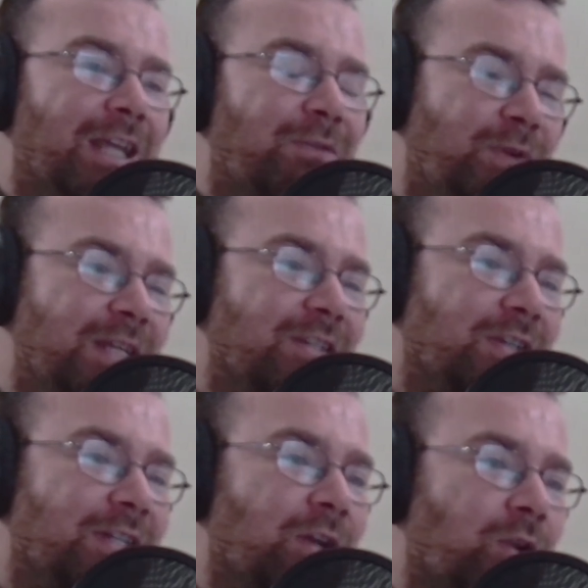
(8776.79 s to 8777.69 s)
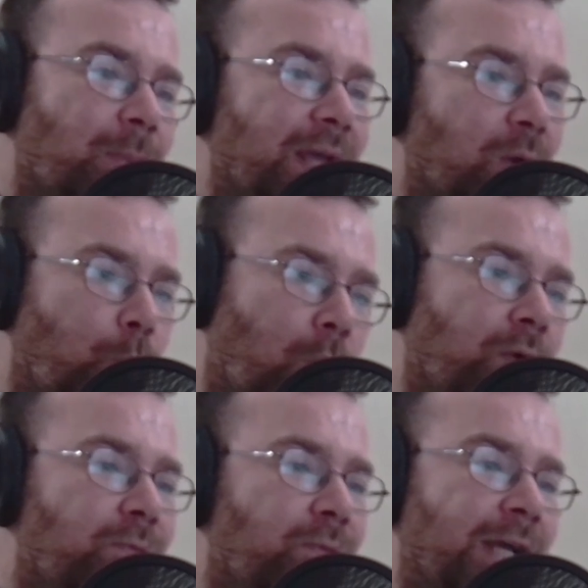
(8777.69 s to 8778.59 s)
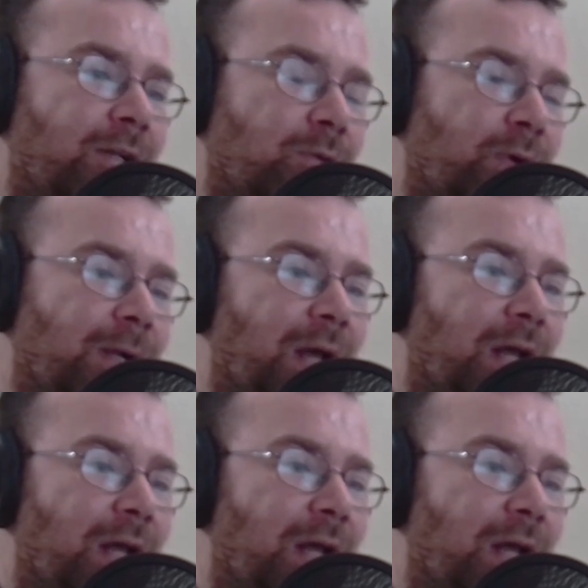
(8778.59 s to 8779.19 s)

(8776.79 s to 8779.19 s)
if he is intent on making one final film,